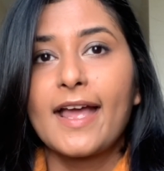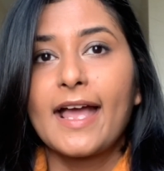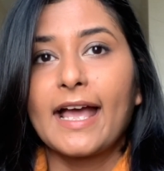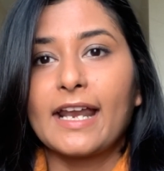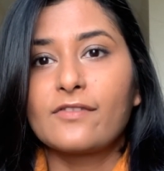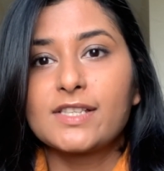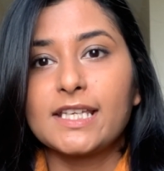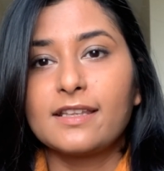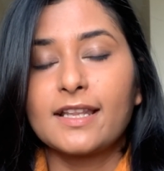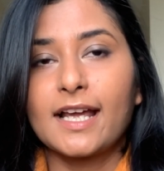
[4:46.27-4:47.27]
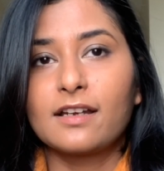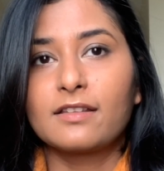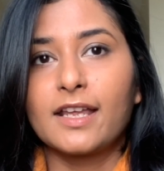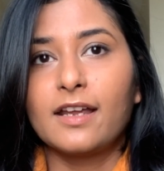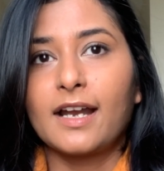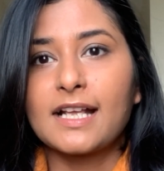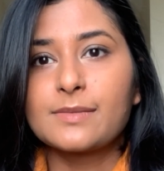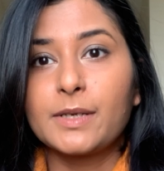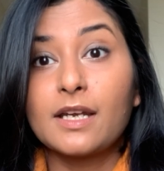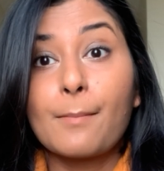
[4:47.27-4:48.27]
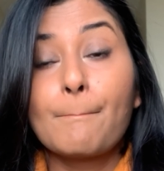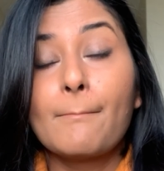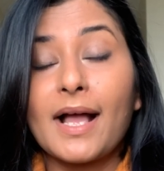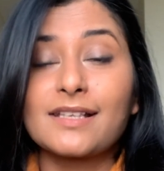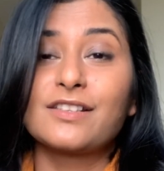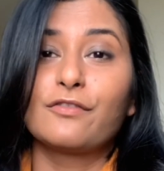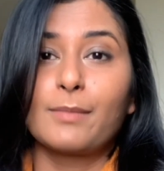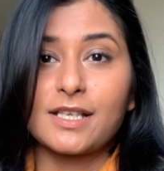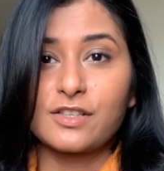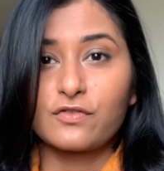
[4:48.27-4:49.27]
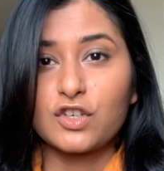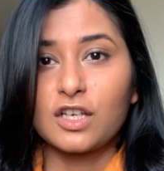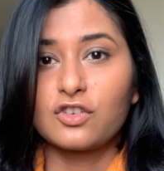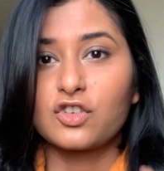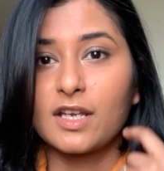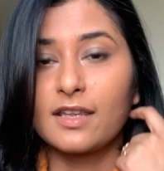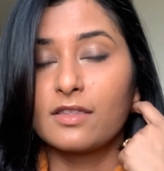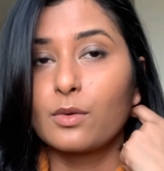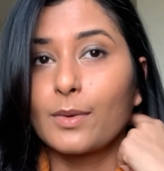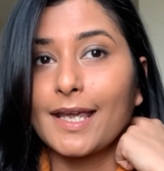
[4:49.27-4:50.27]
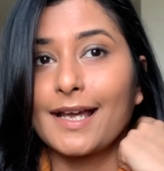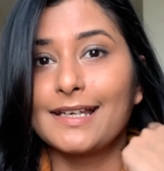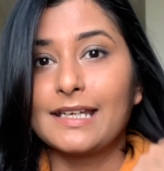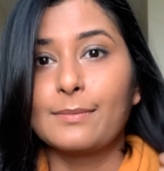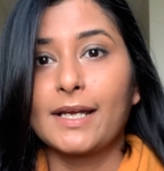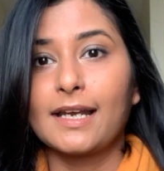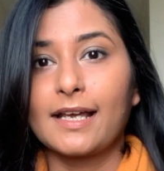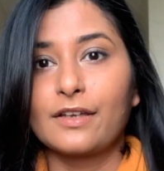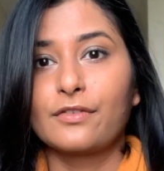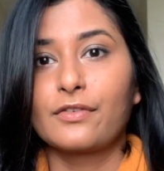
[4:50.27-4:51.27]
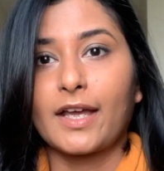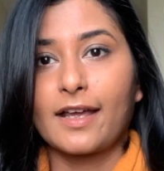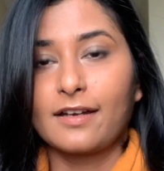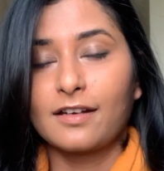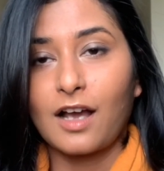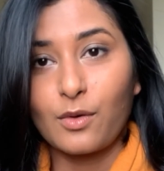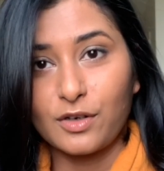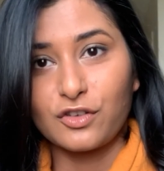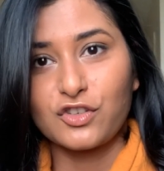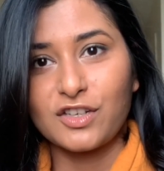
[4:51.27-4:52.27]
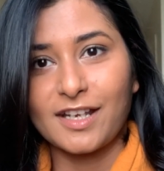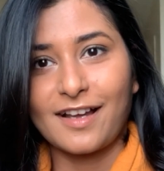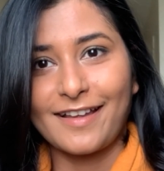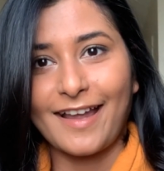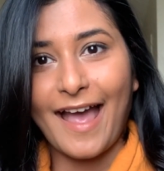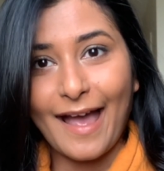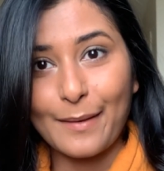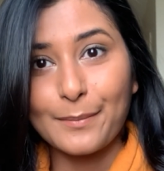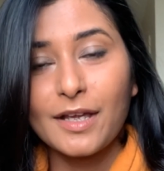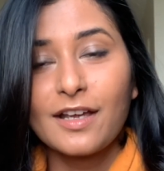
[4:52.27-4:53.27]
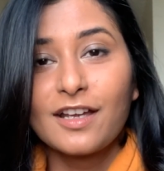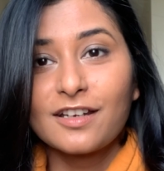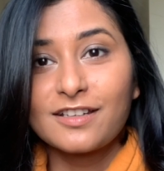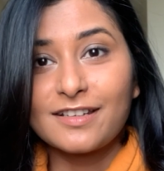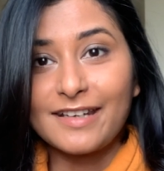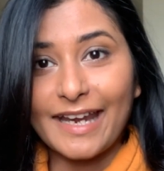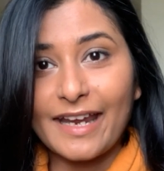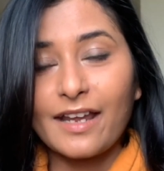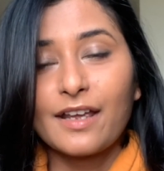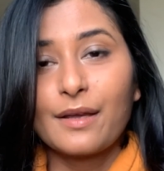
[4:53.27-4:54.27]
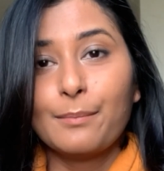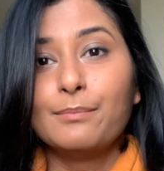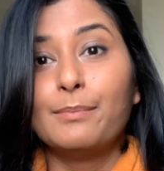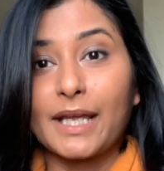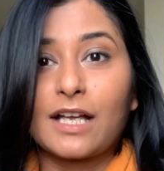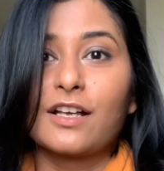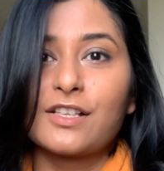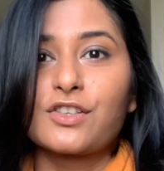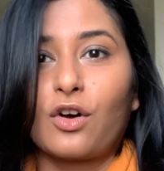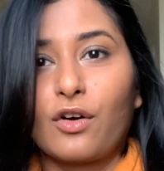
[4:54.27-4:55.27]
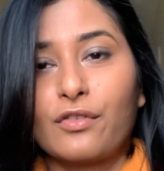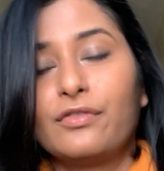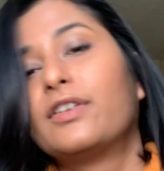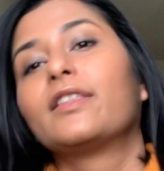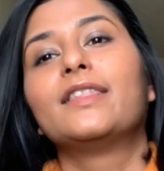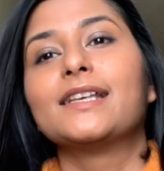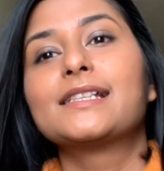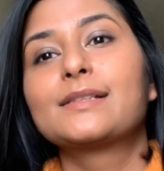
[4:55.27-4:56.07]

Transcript: and I've seen that there has been a massive change in the way I lead my life and how energetic I am today because of this